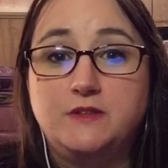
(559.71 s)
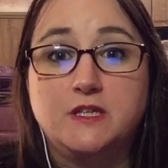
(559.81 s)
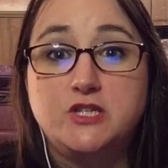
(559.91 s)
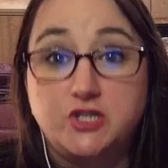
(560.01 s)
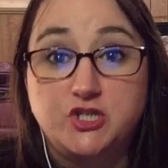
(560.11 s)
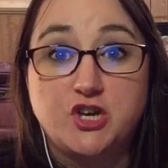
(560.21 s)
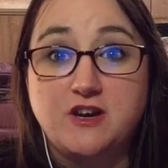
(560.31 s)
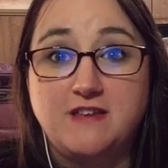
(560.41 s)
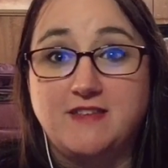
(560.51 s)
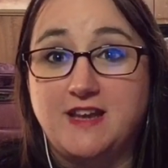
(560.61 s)
the
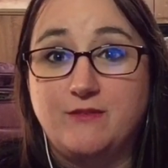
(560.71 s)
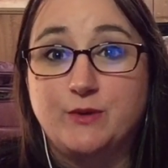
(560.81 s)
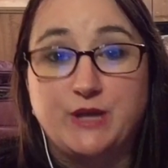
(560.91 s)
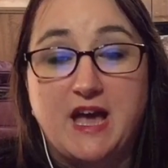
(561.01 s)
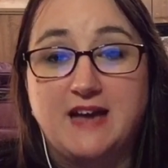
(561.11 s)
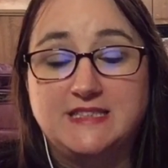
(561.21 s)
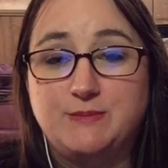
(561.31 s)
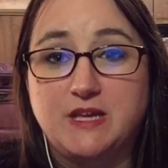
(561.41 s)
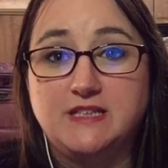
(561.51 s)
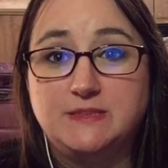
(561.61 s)
journey that it really has
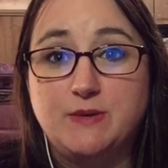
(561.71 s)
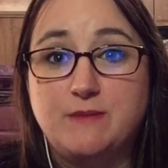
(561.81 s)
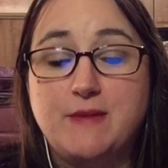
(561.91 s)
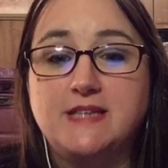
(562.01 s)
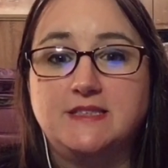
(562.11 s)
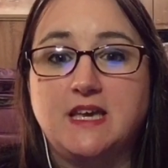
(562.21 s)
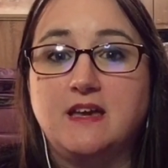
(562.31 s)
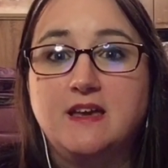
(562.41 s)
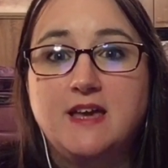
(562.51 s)
been. It's been amazing.